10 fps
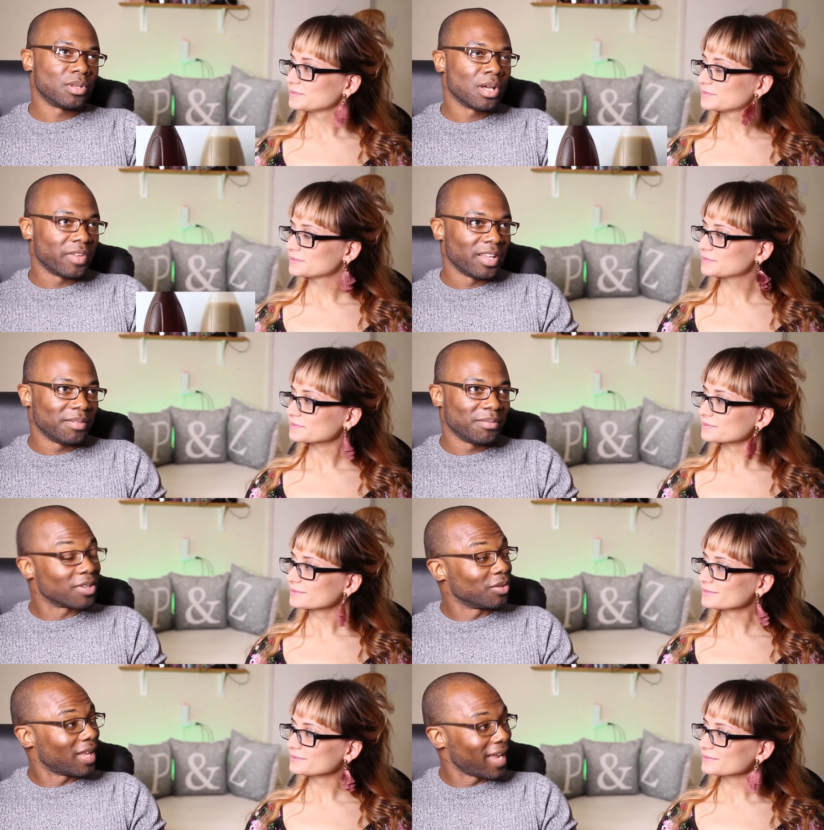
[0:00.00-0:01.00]
Speaker 1: love it, but
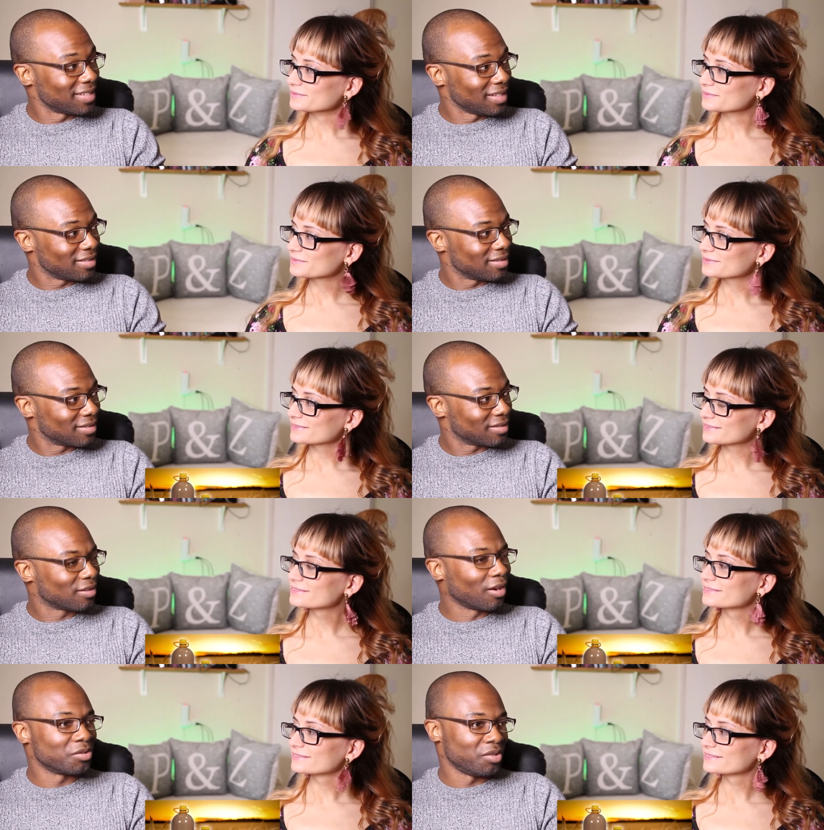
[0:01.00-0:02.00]
I don't hate it,
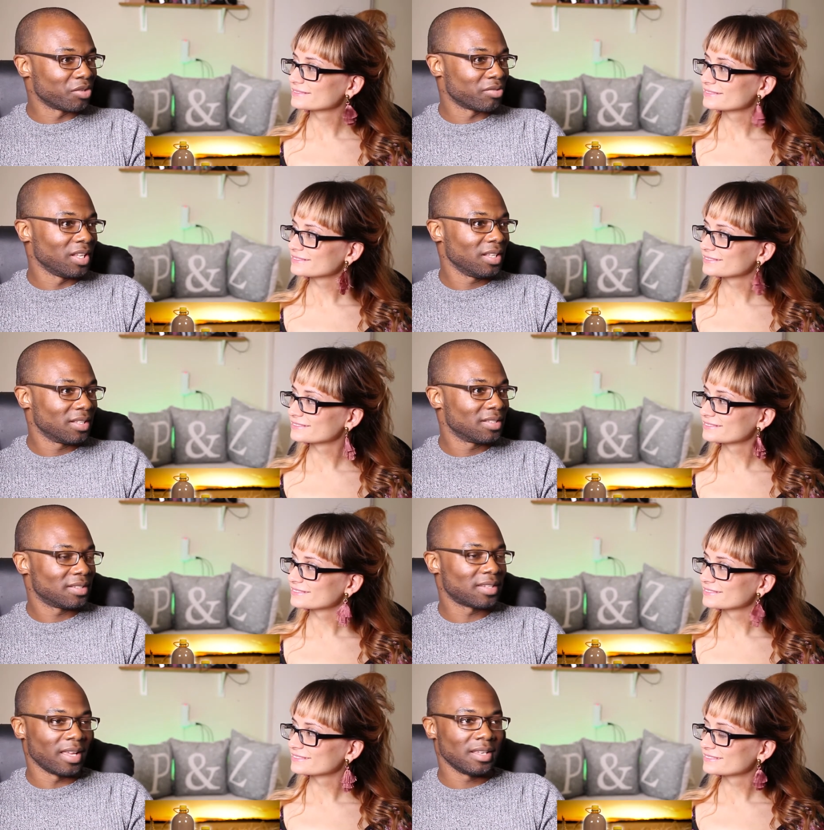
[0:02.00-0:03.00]
contradictorily
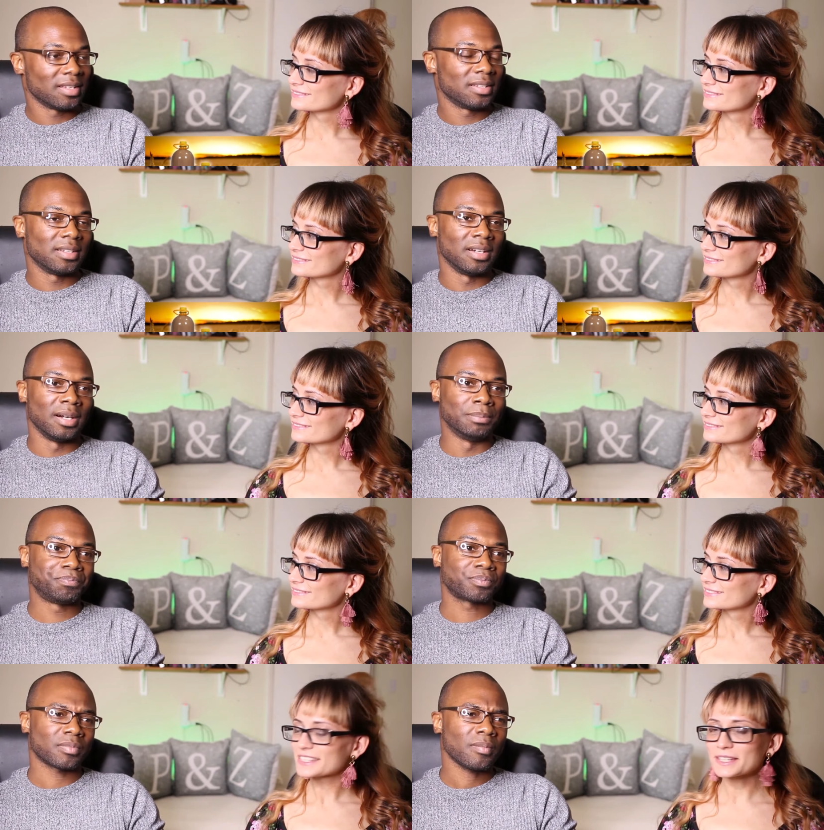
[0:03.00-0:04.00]
saying. Um,
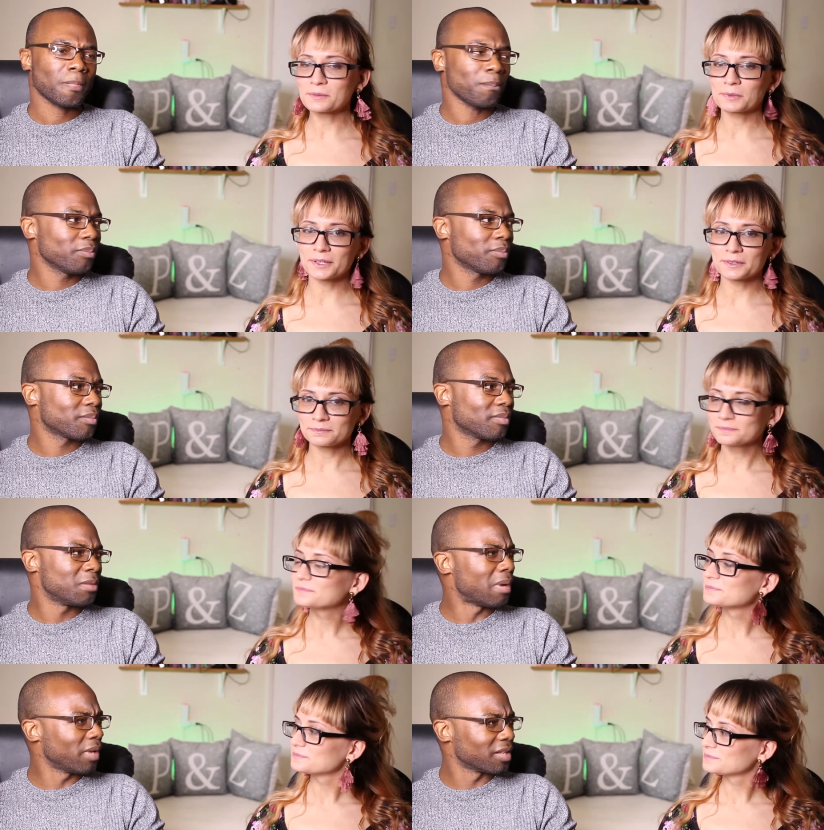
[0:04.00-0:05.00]
Same here.
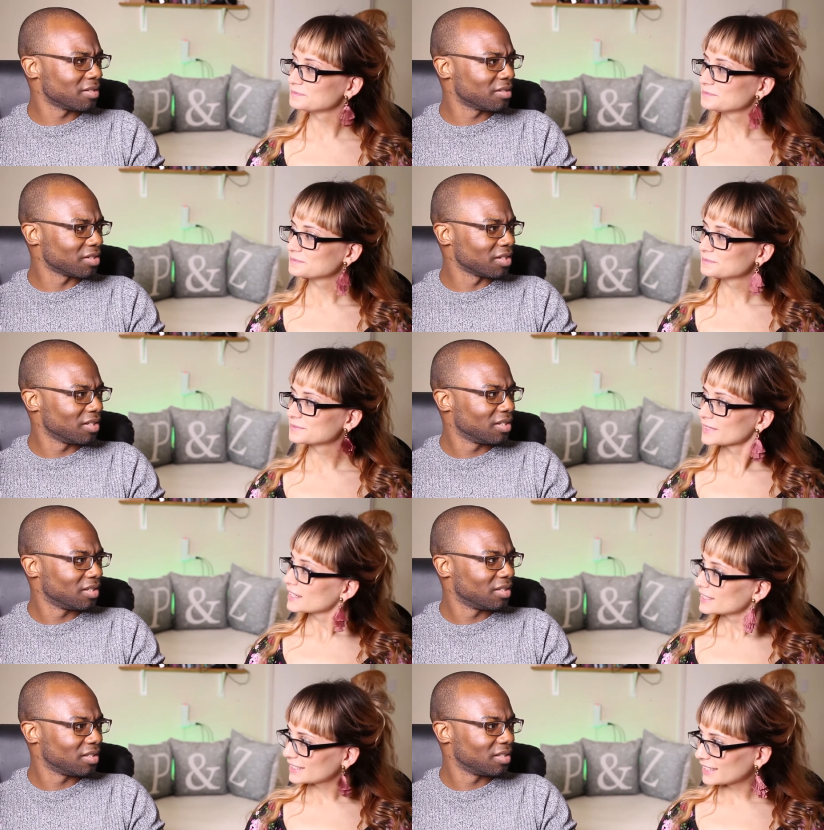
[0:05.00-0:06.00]
Your mum likes it, doesn't she?
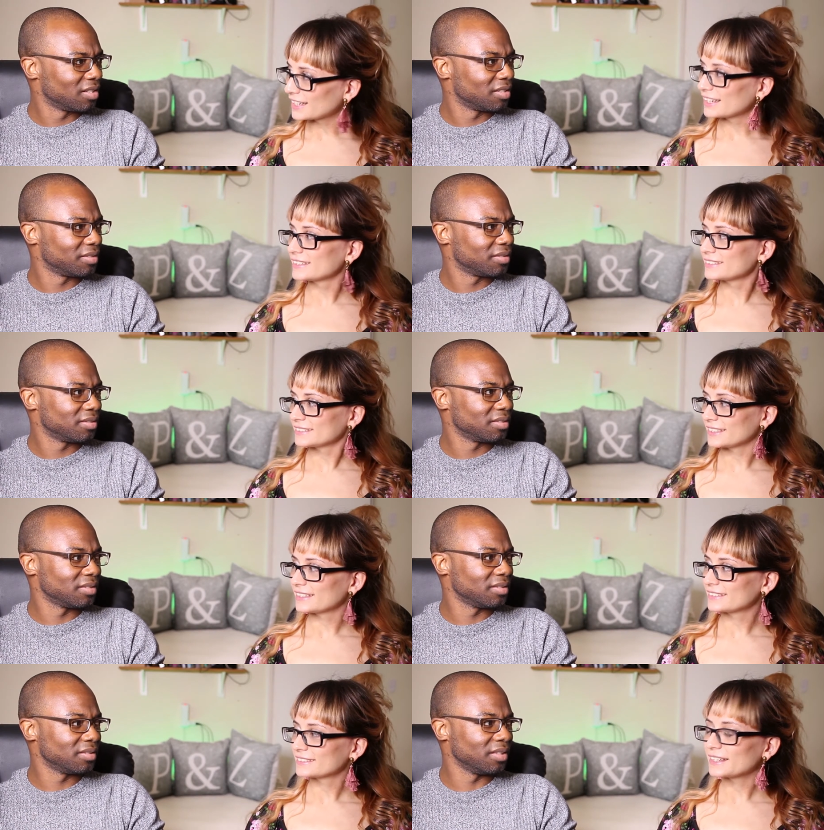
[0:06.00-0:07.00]
Speaker 2: Yeah,
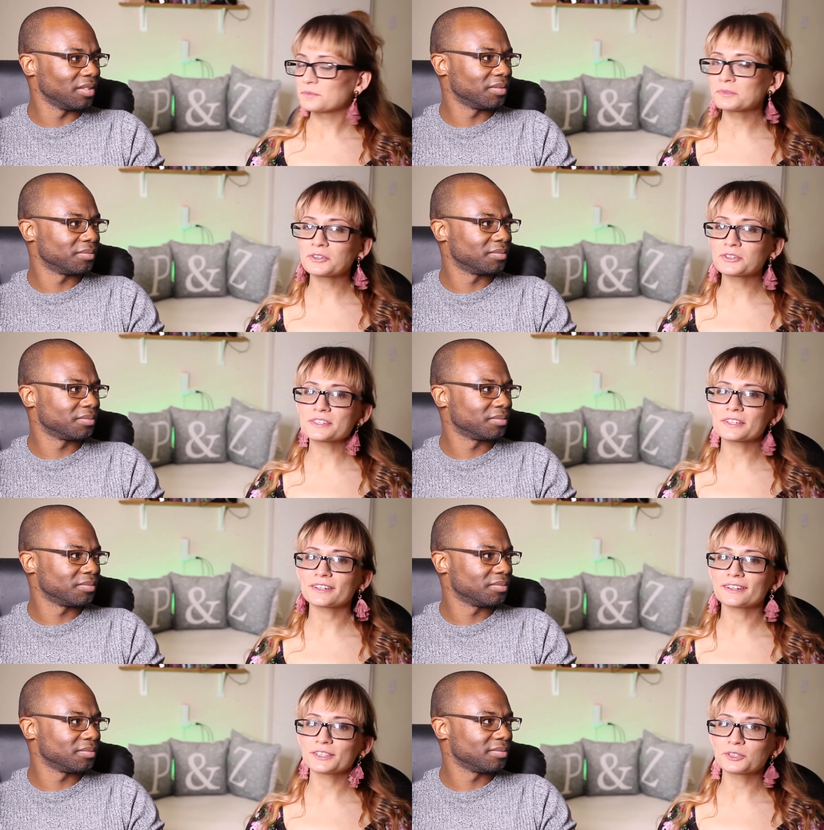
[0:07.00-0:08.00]
yeah. Um, there is
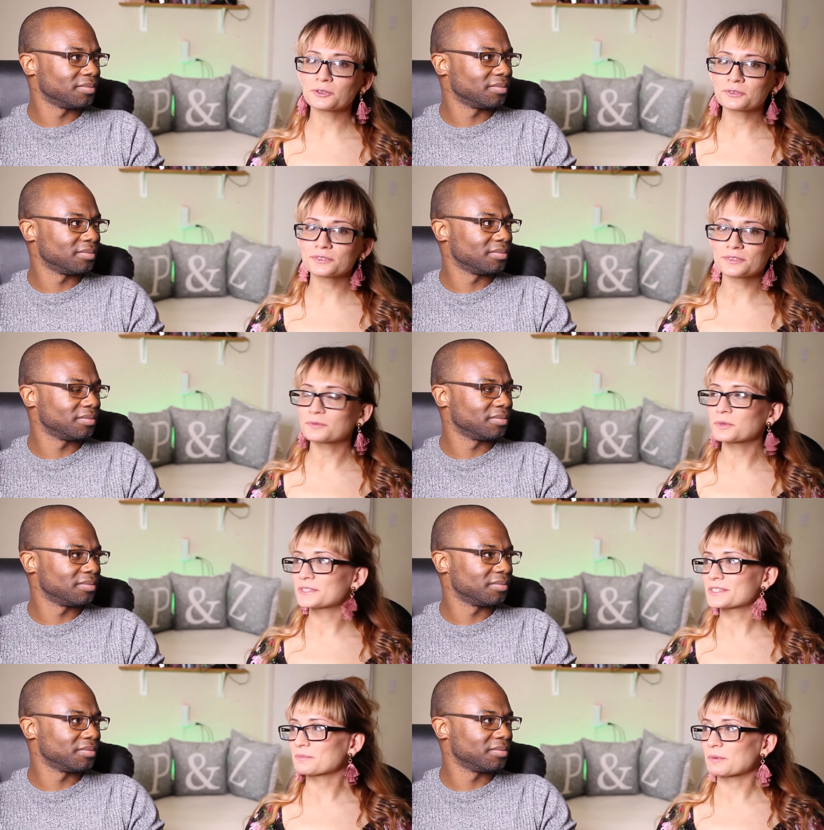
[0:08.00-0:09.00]
a, old note, when
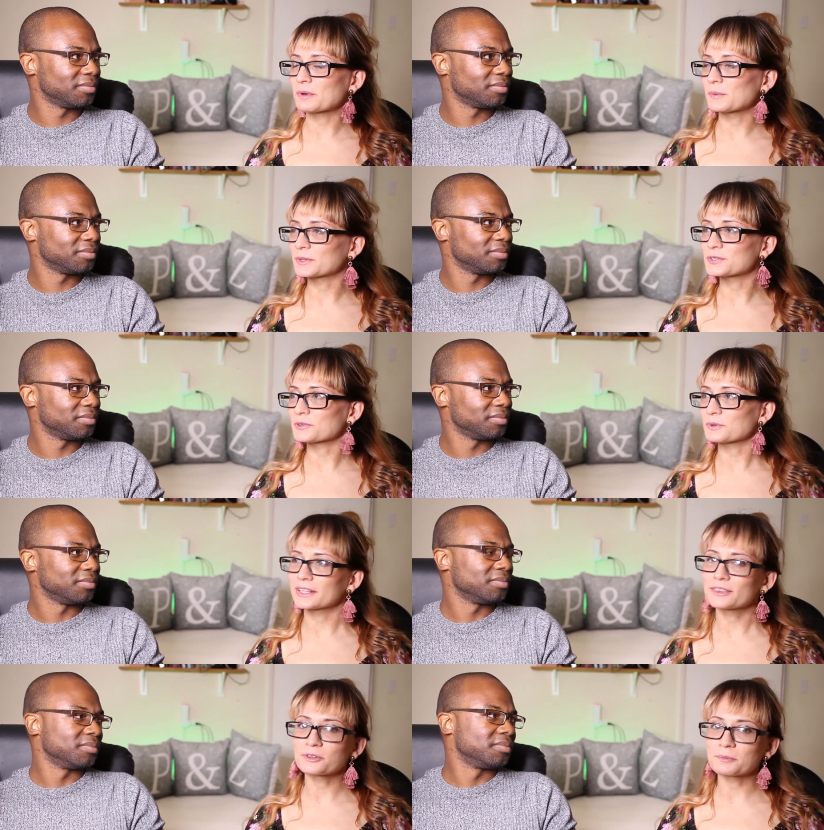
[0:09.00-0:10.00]
you said my mum, I don't know why
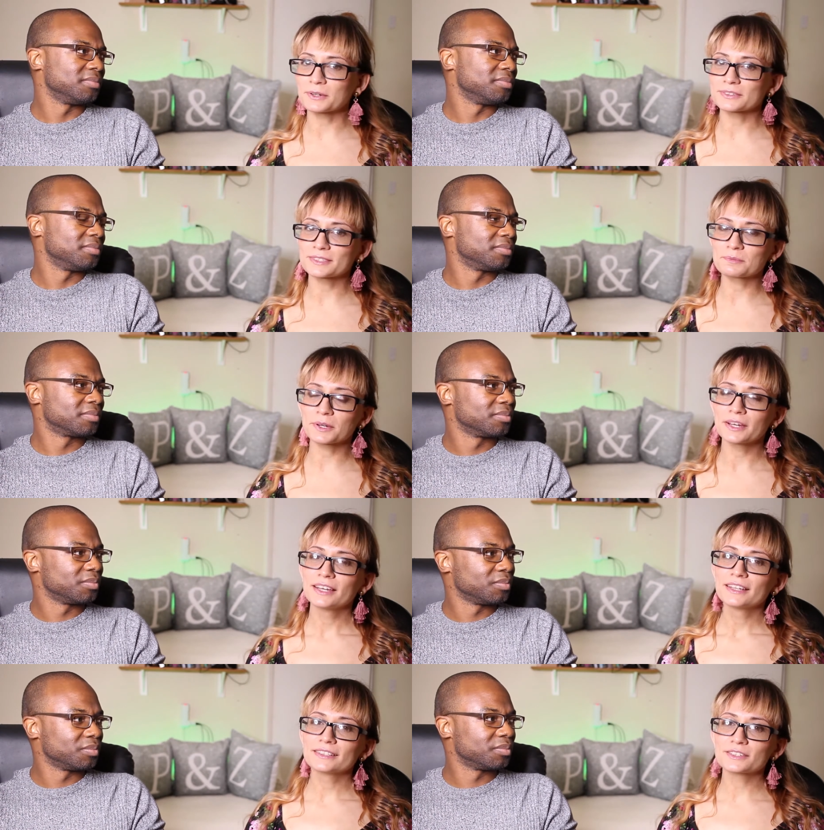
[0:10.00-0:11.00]
I thought about it, but
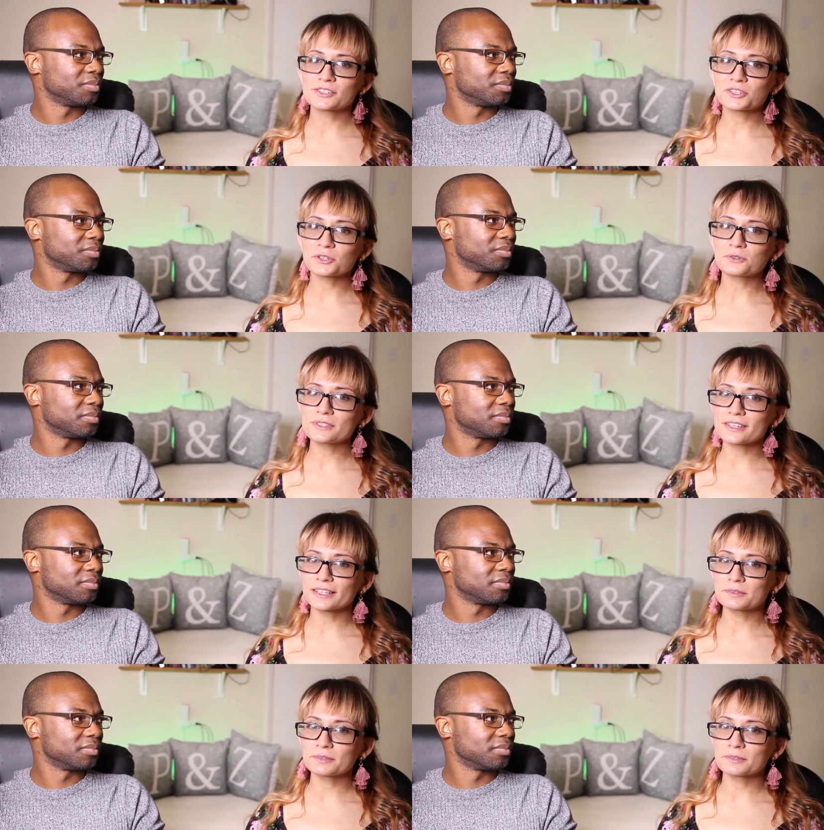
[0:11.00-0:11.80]
there is an old saying